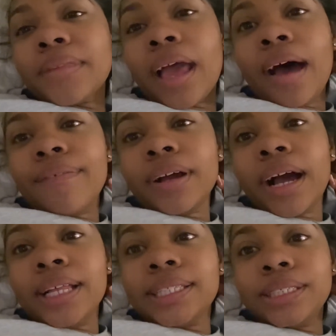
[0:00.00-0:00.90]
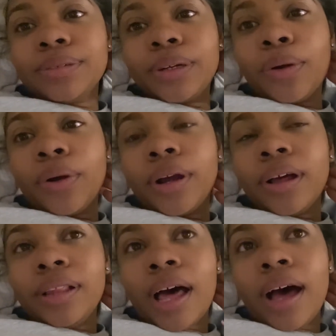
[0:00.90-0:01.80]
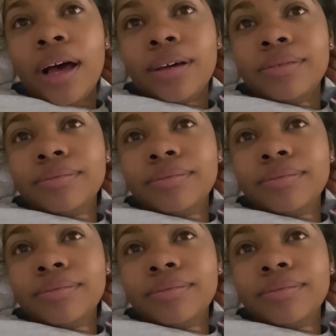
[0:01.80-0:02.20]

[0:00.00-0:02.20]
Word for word: I forgot to record a lot.